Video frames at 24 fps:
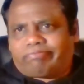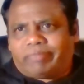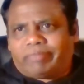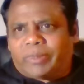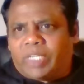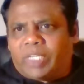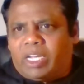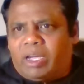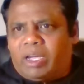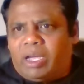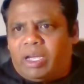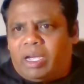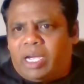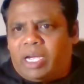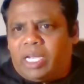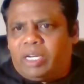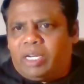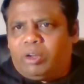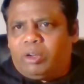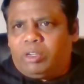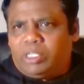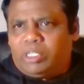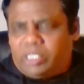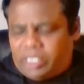I
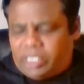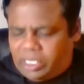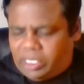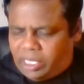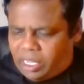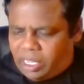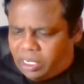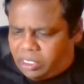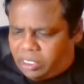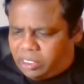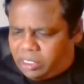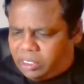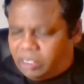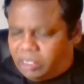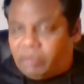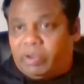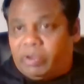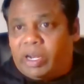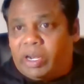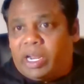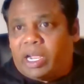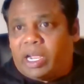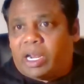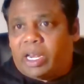don't see that
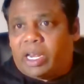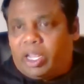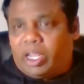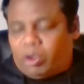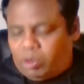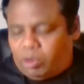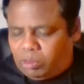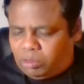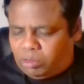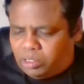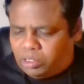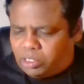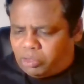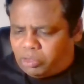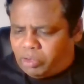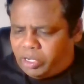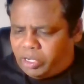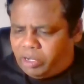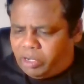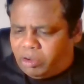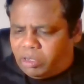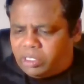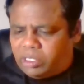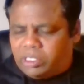when I click on those three
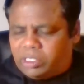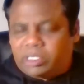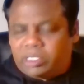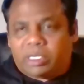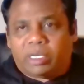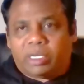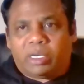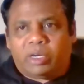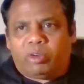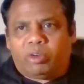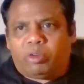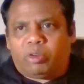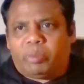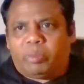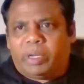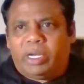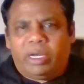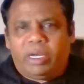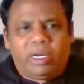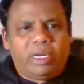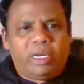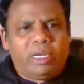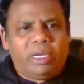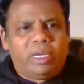dots,
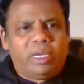Ruben.